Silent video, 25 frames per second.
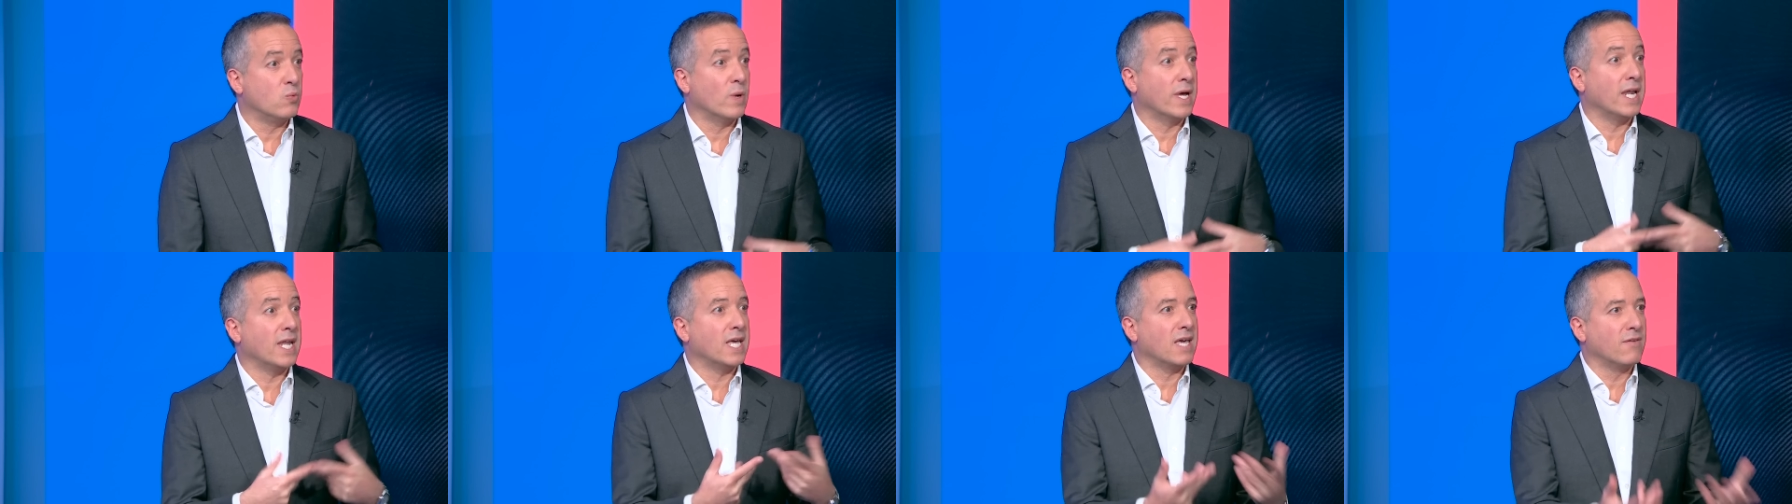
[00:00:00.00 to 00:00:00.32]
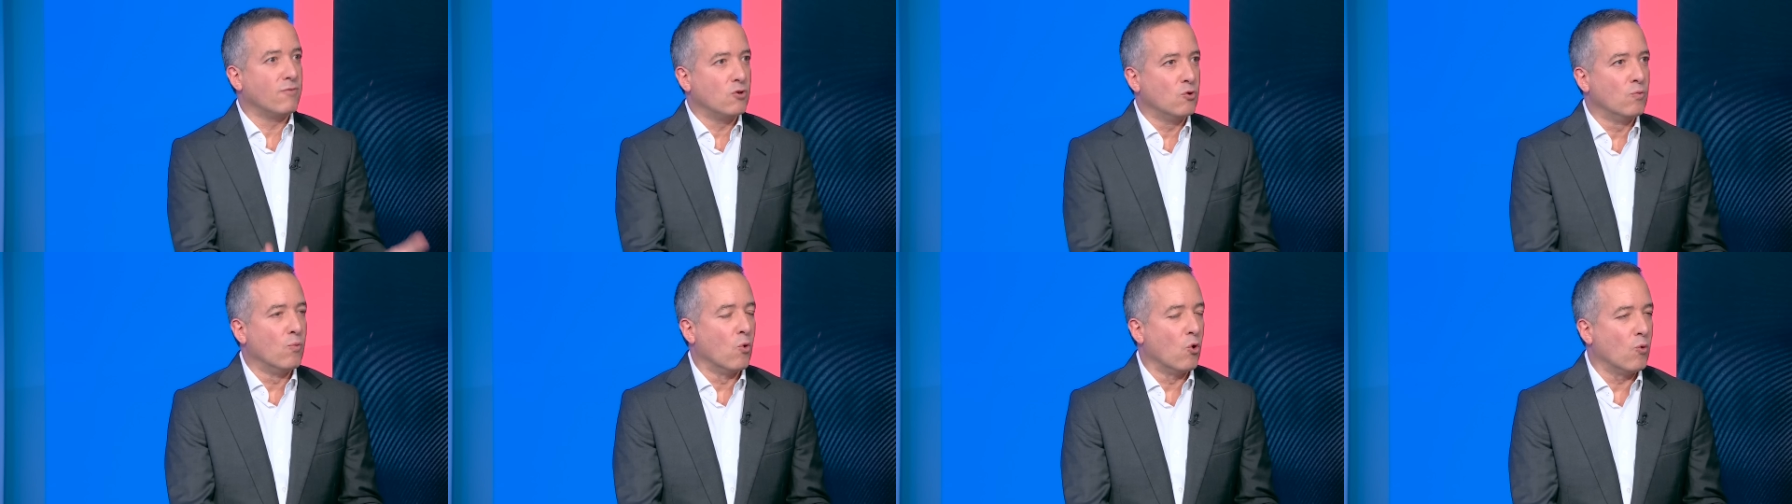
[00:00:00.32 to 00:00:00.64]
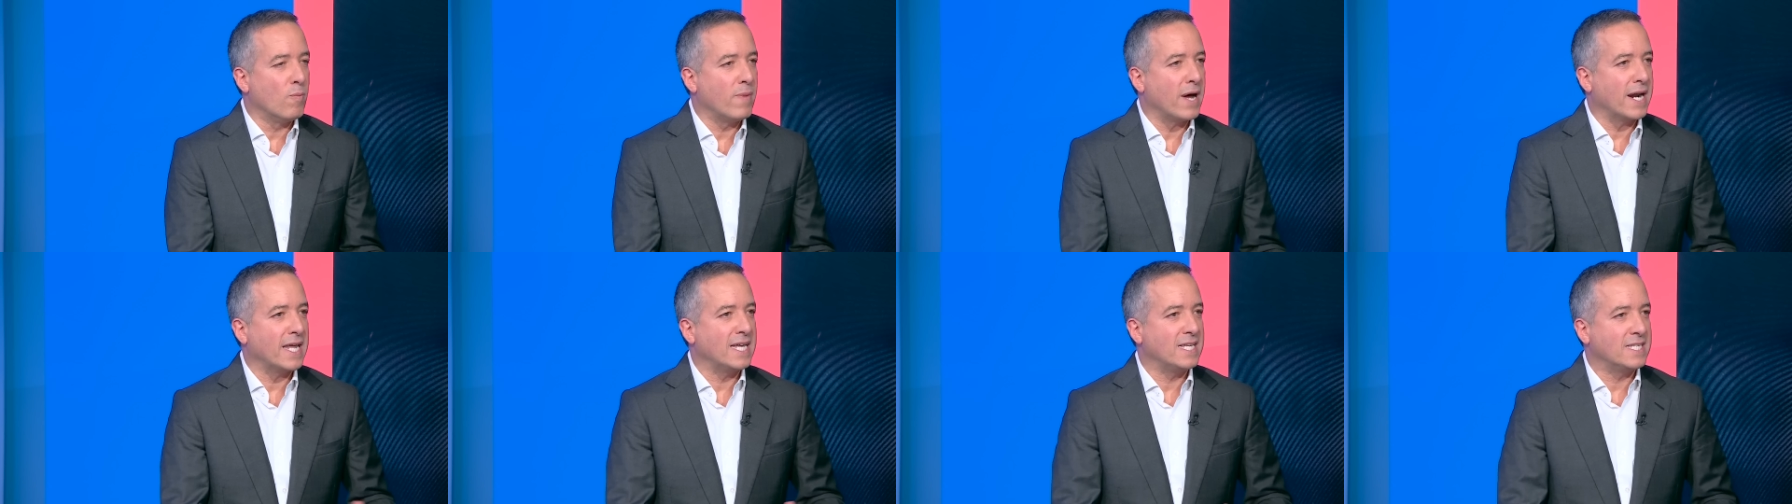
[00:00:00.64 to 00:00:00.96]
We're going to give you more
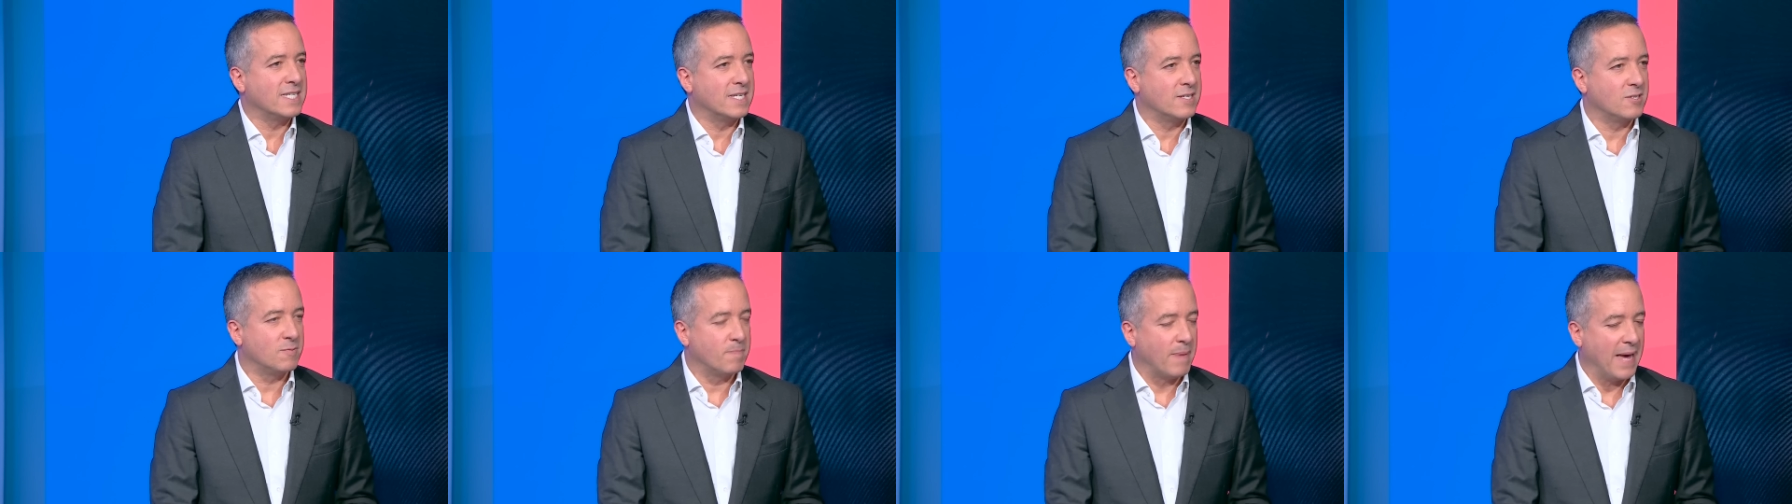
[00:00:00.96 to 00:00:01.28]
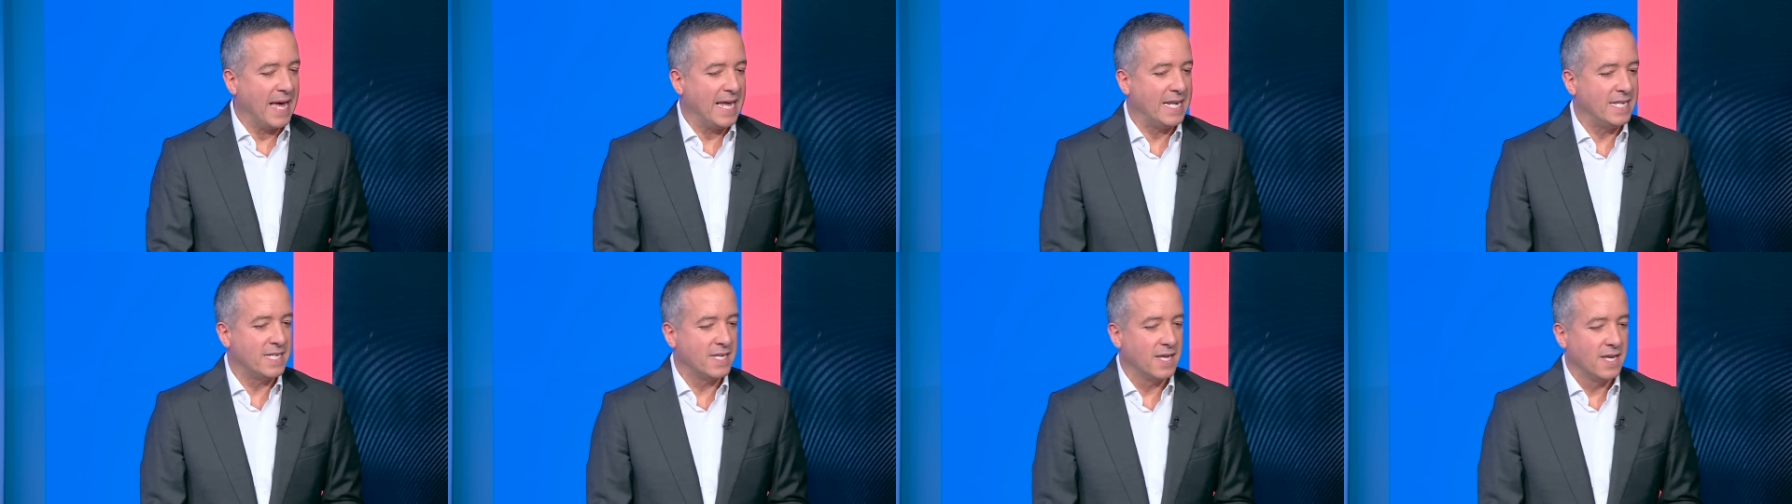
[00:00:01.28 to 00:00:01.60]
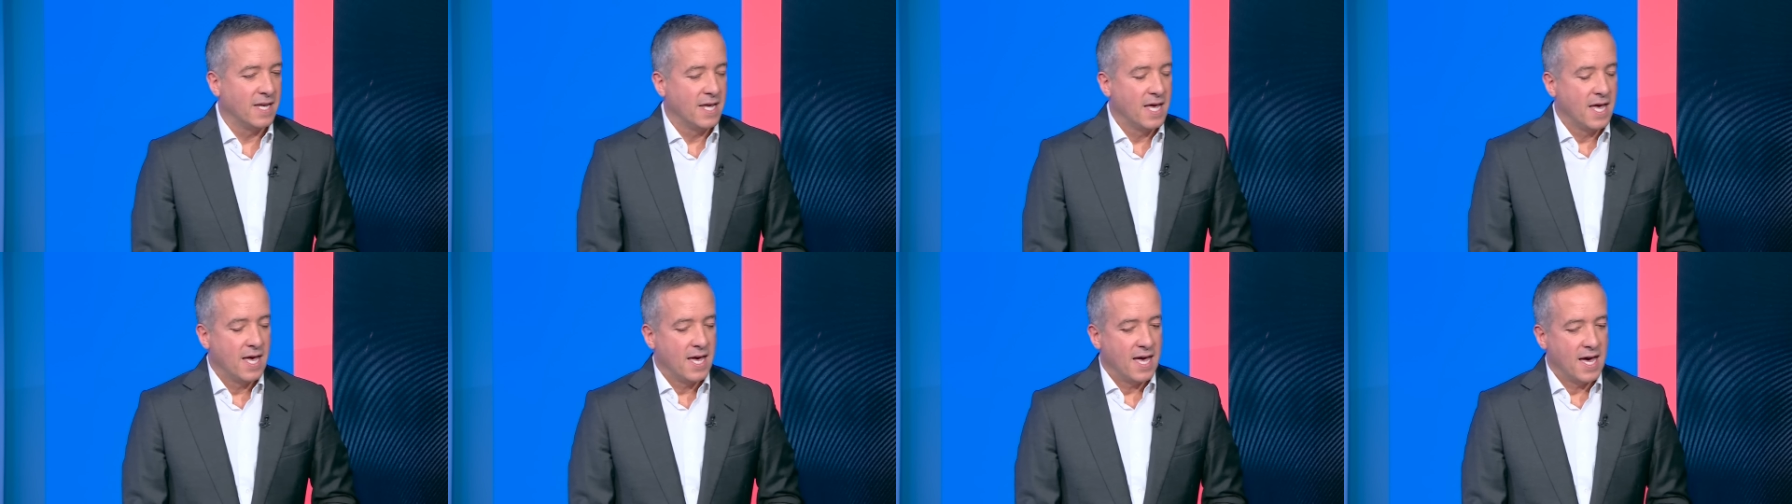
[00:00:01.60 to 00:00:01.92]
money to spend
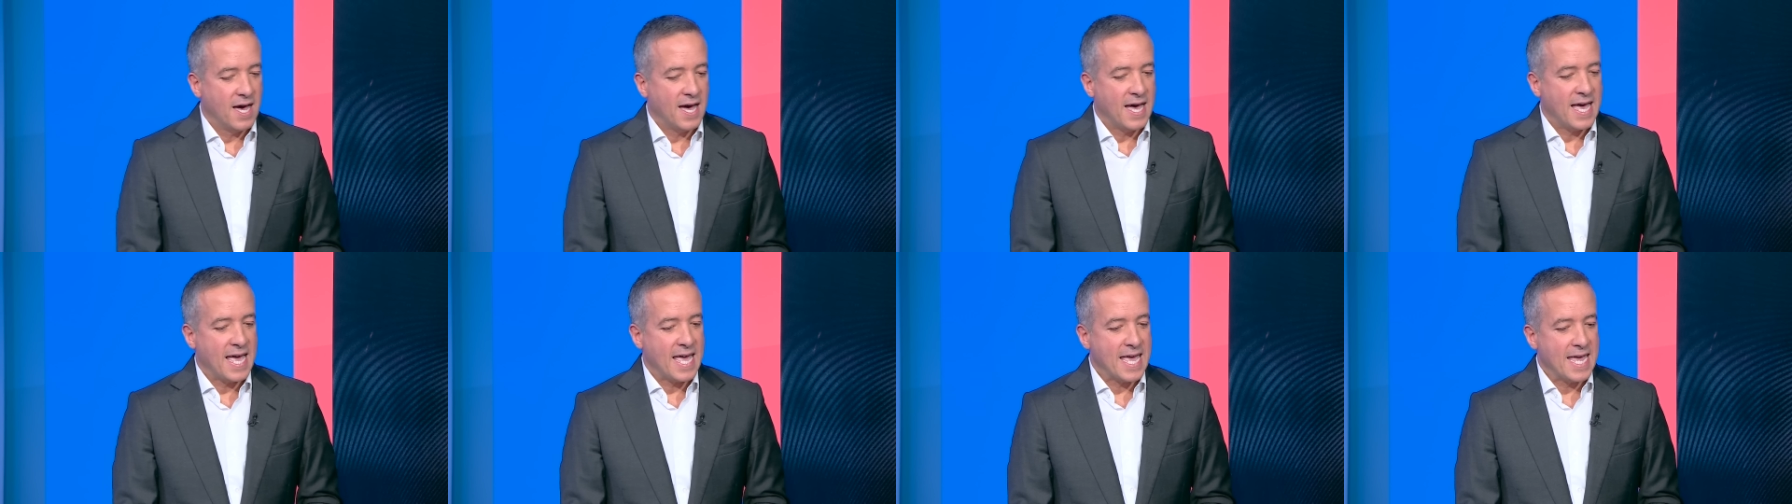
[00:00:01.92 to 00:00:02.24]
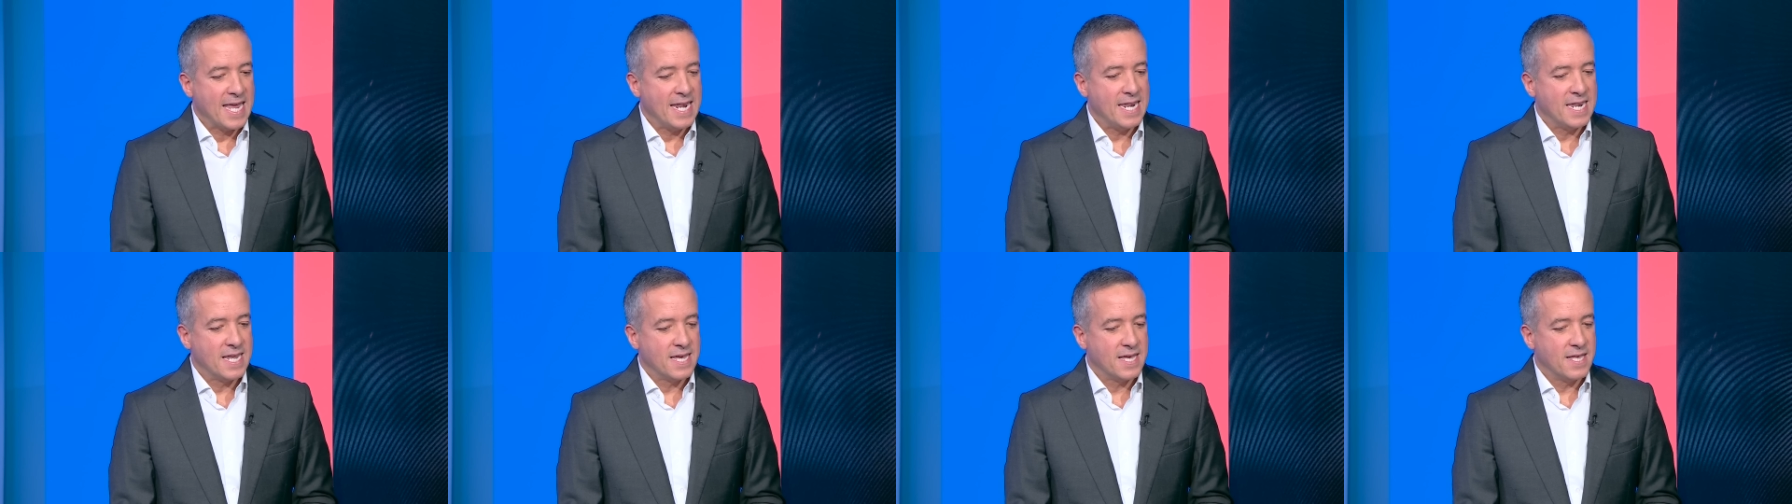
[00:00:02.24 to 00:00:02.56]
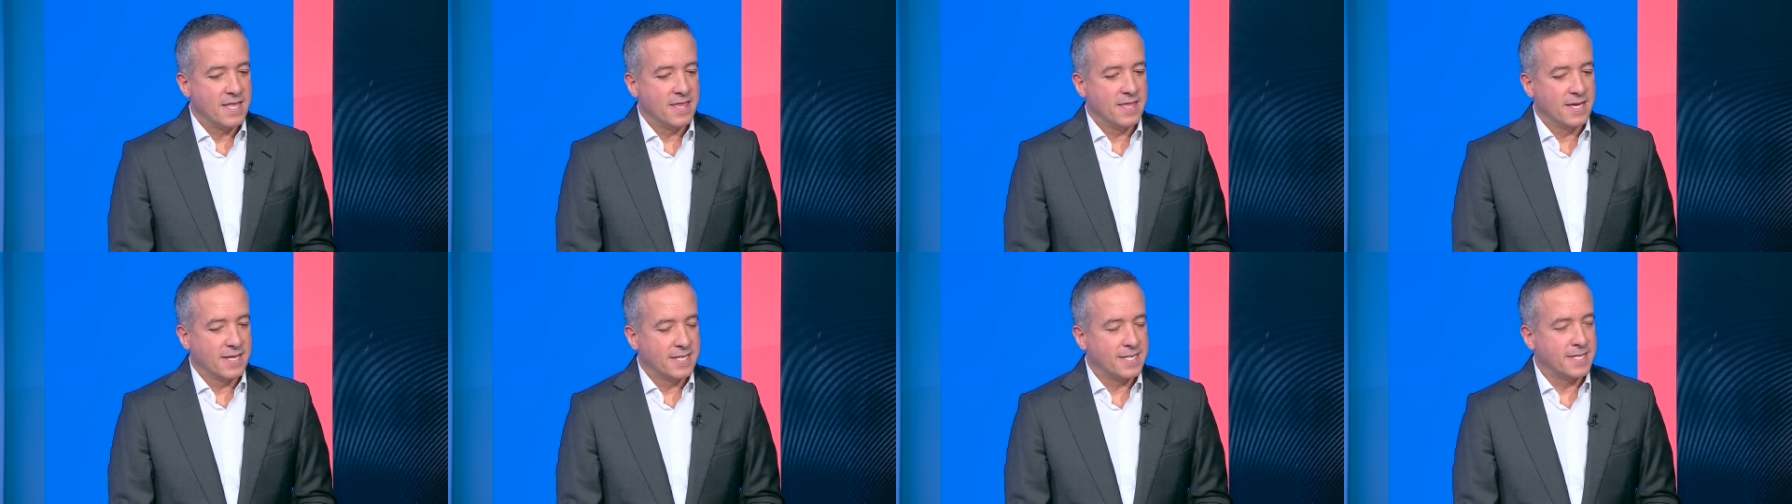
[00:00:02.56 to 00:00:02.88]
uh, in
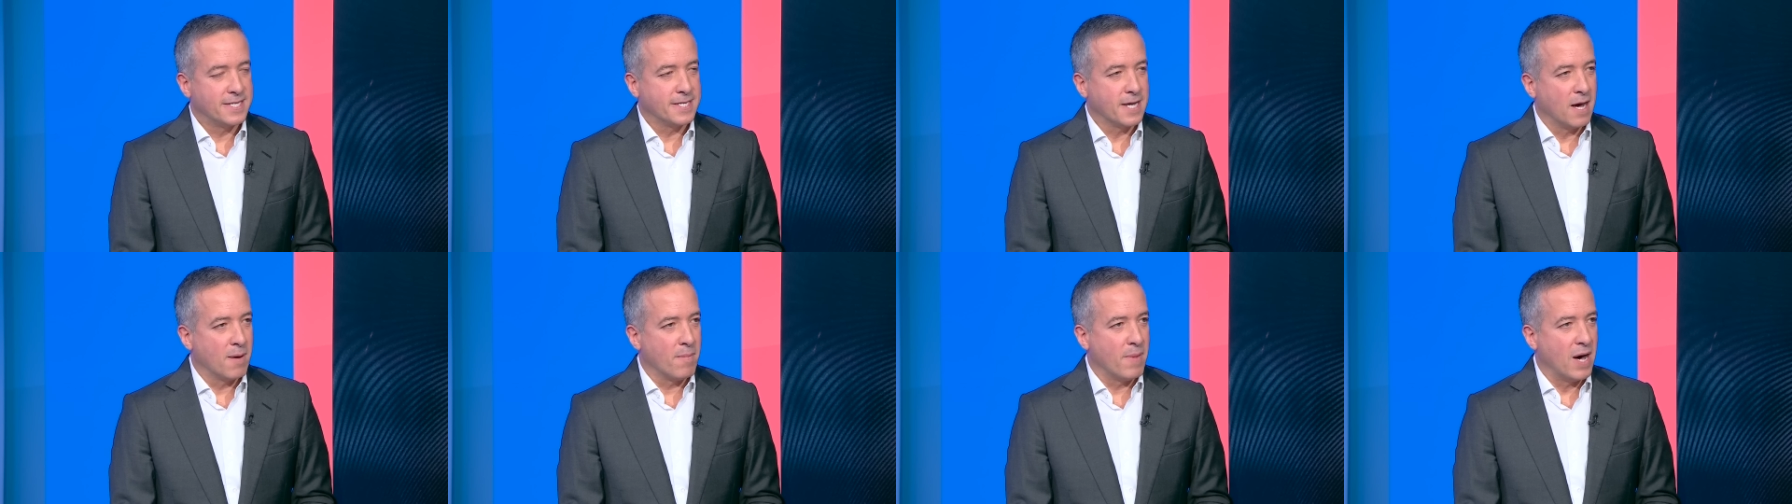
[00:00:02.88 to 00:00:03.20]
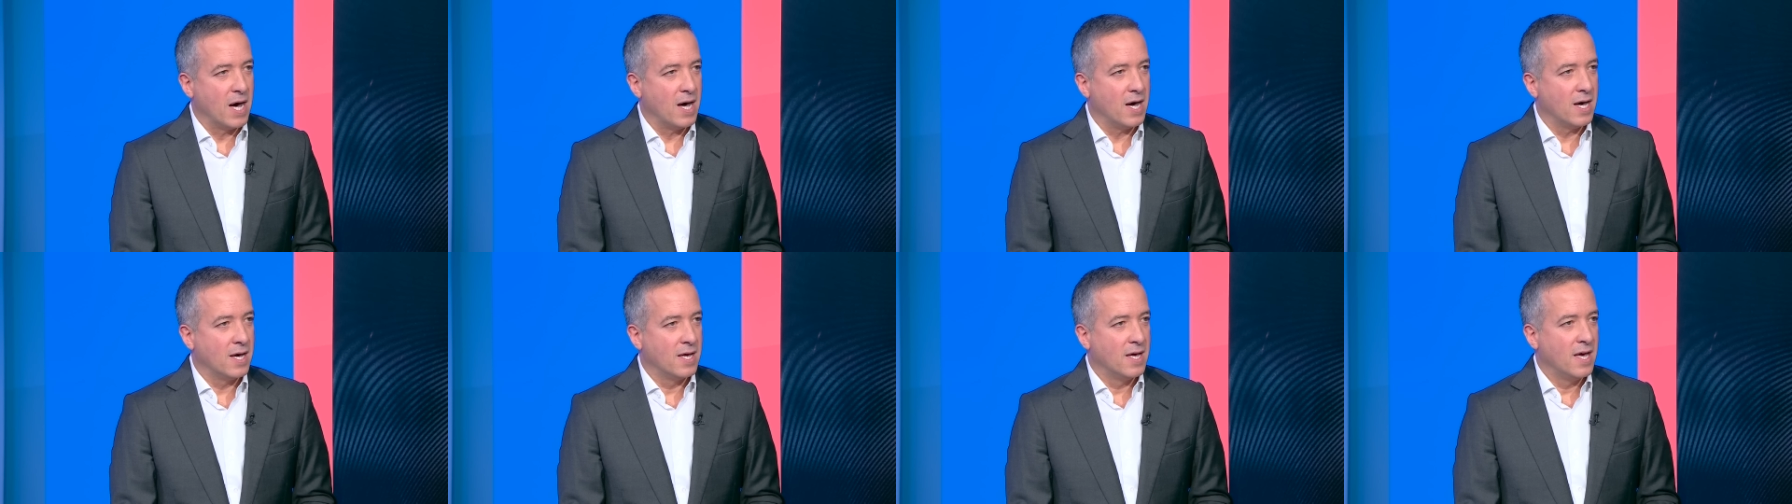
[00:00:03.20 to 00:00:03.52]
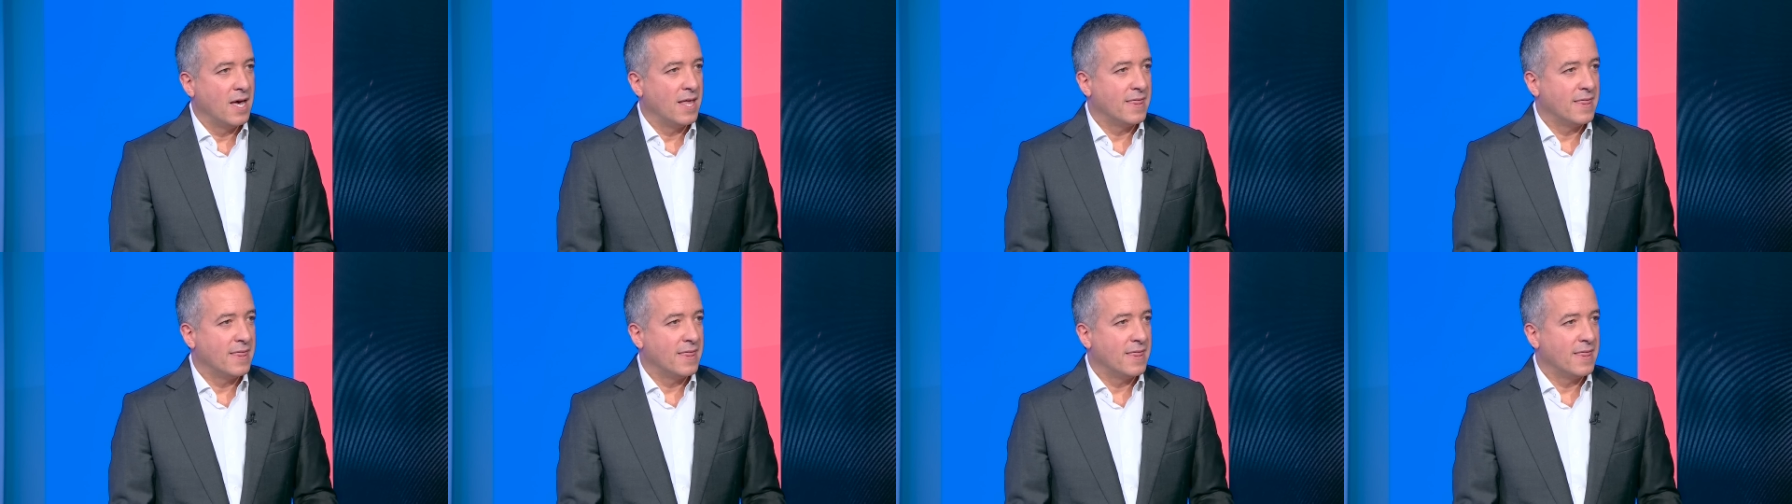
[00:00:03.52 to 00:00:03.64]
the summer.